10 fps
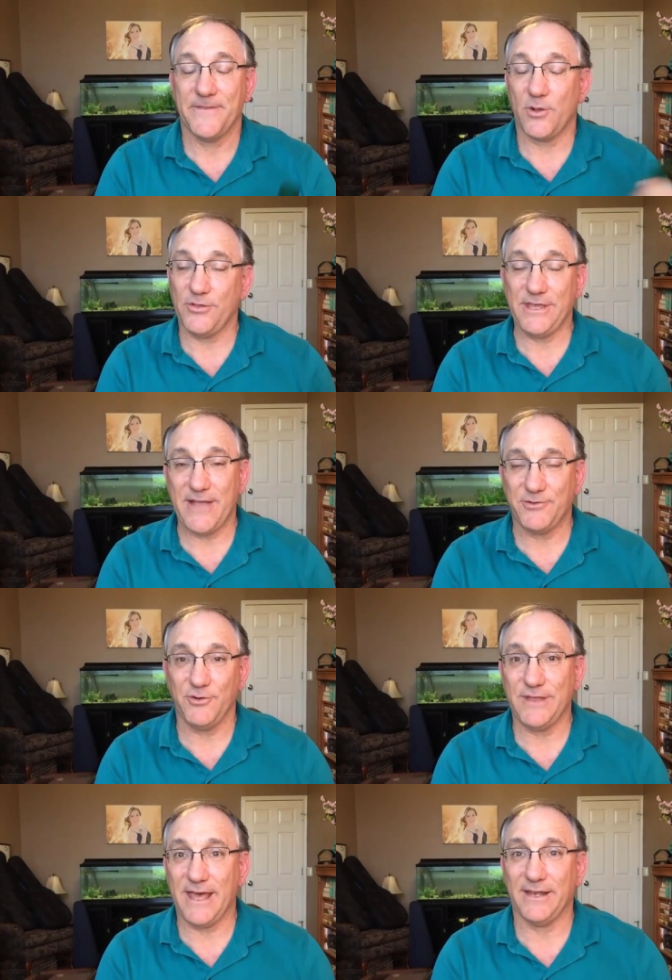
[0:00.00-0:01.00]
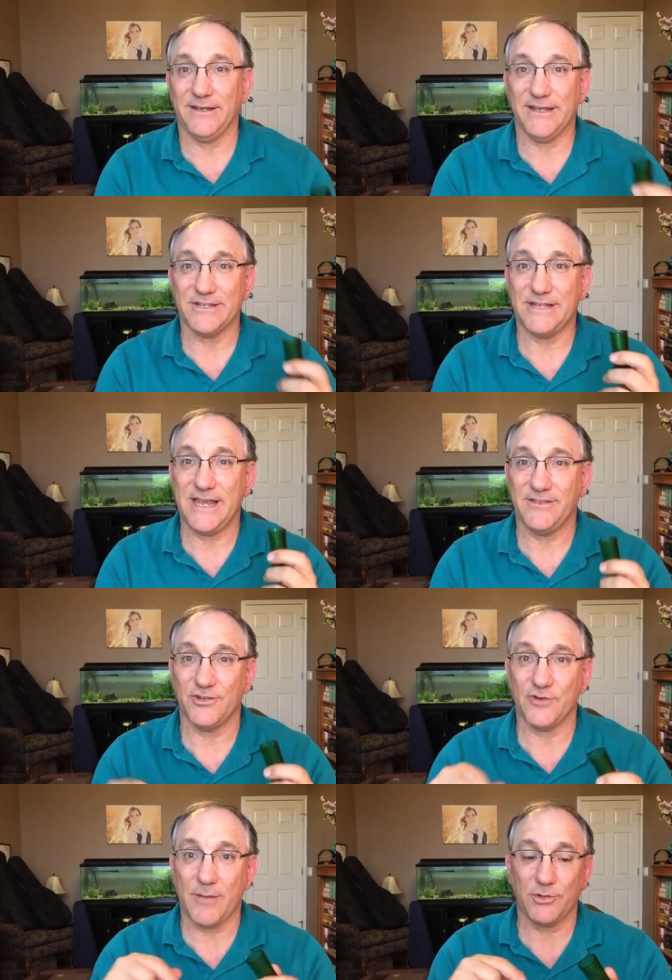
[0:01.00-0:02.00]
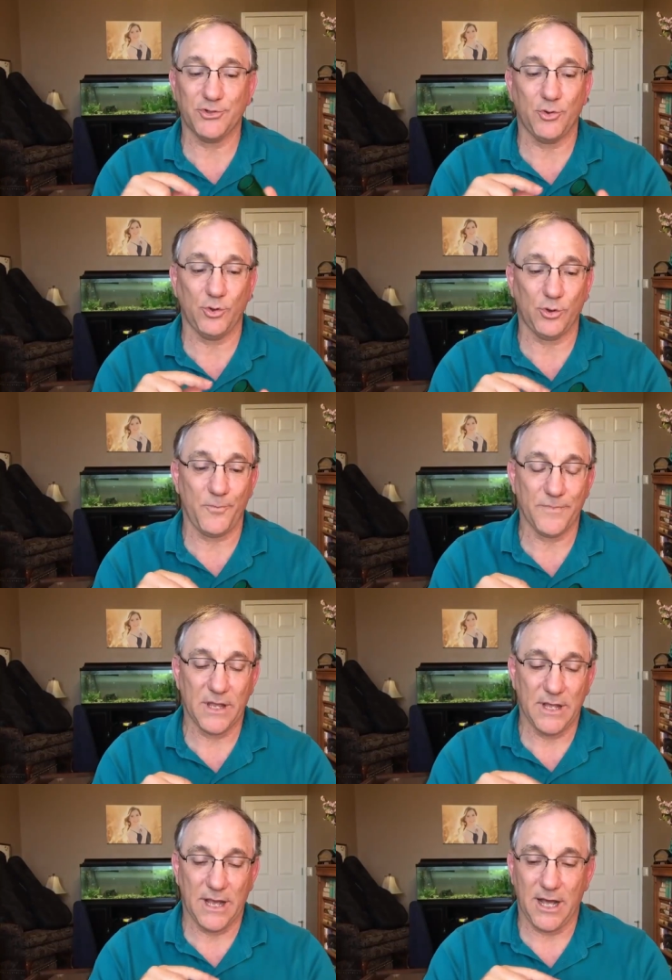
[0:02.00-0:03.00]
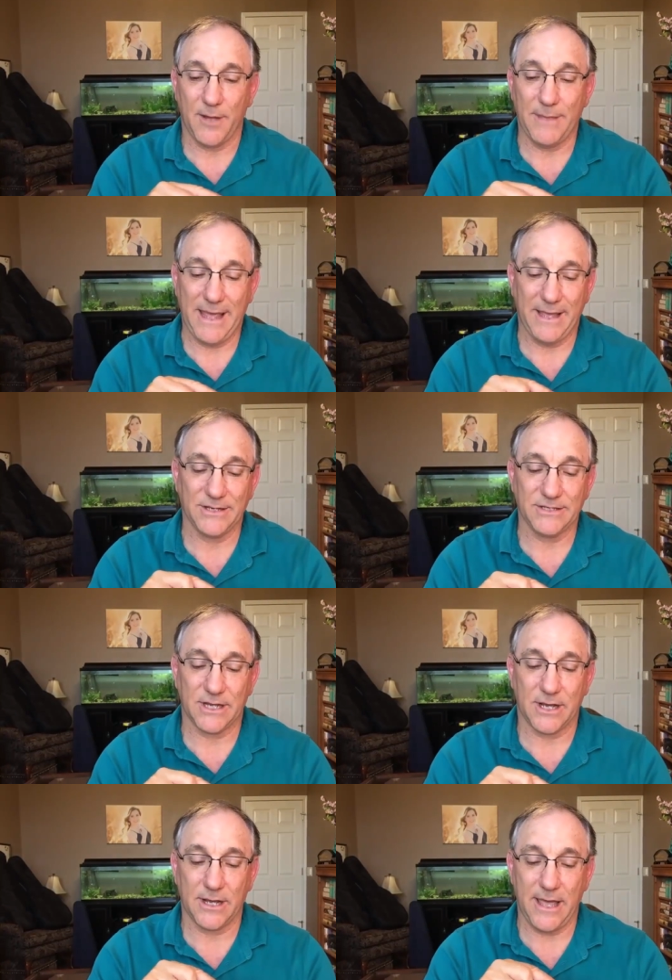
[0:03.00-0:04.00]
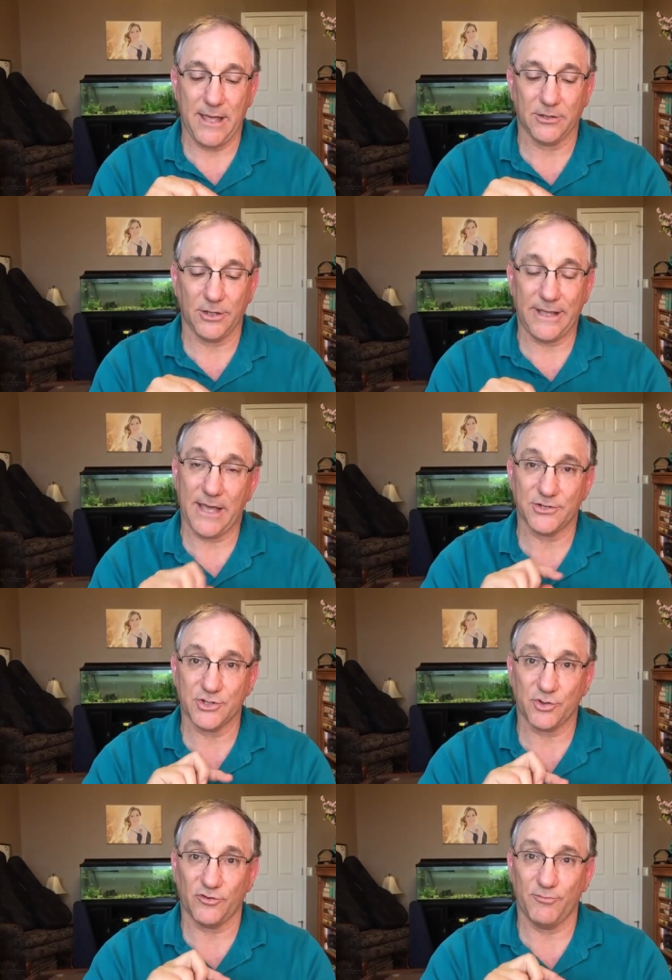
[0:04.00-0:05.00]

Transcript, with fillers: The only thing you have to do then is take the Dremel tool um, and, uh, and look at just